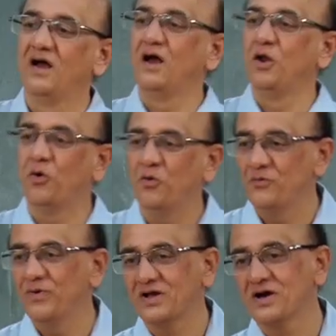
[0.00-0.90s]
Hello,
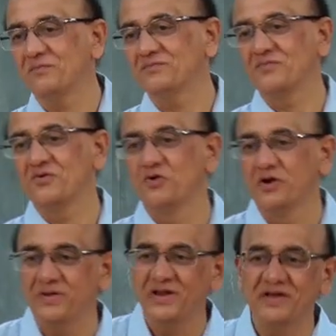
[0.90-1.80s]
welcome, good
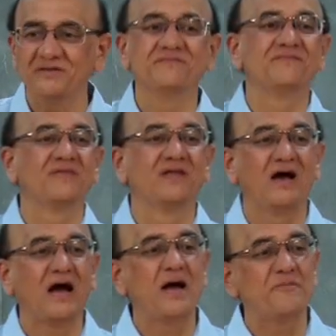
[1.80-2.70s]
evening.
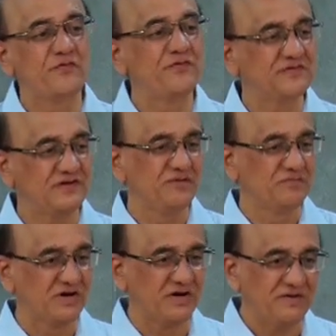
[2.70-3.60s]
I am Professor
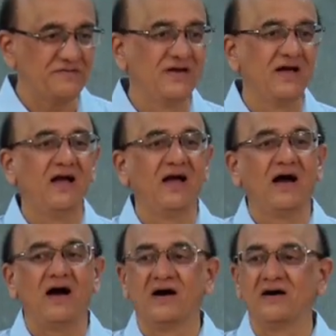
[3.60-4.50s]
Nimkar.
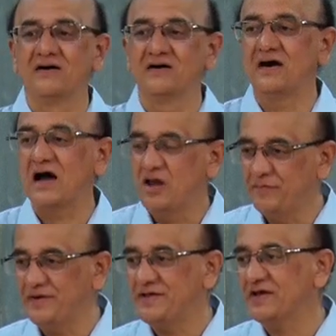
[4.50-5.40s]
Uh, I will
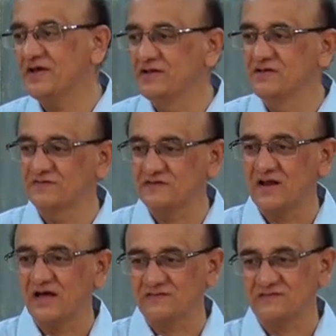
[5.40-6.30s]
be taking this
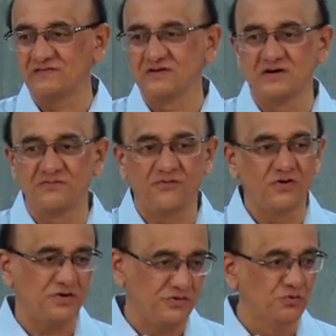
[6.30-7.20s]
class uh,
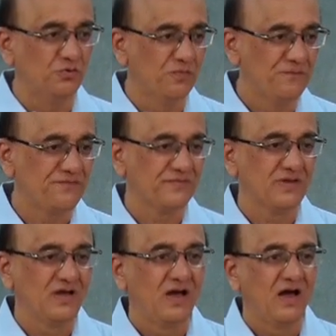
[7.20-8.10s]
for you.
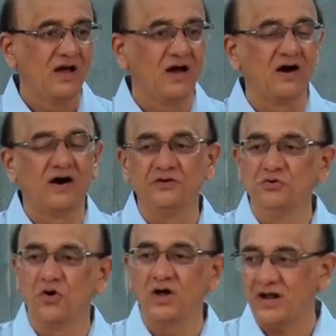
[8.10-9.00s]
Uh,
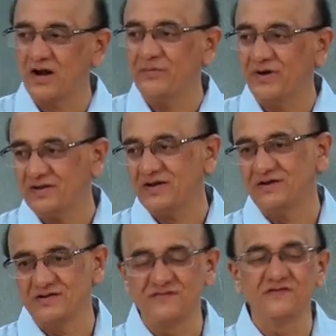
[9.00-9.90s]
you all are aware
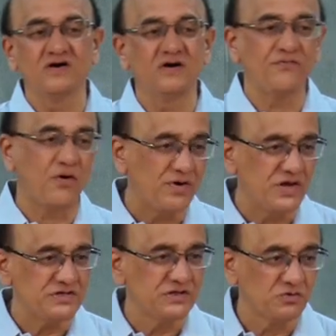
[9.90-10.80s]
that this is a
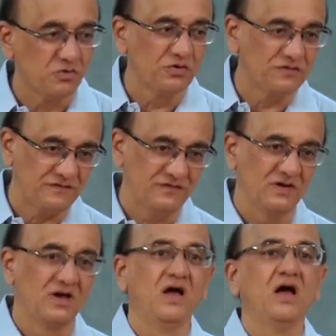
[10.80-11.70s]
foundation course
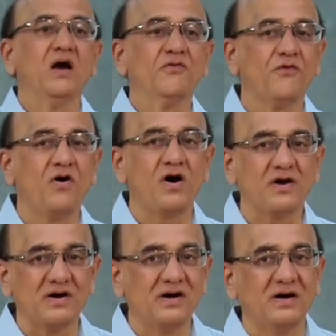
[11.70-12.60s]

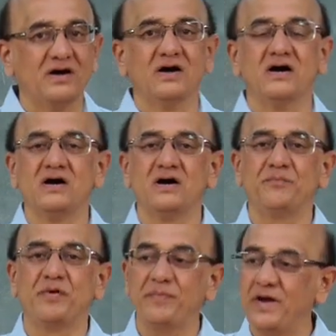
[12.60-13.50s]
for uh,
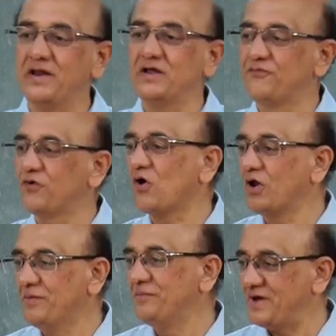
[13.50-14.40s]
preparing for
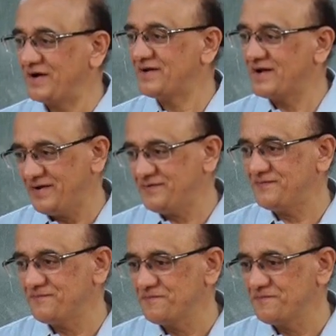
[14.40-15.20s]
Olympiad, right?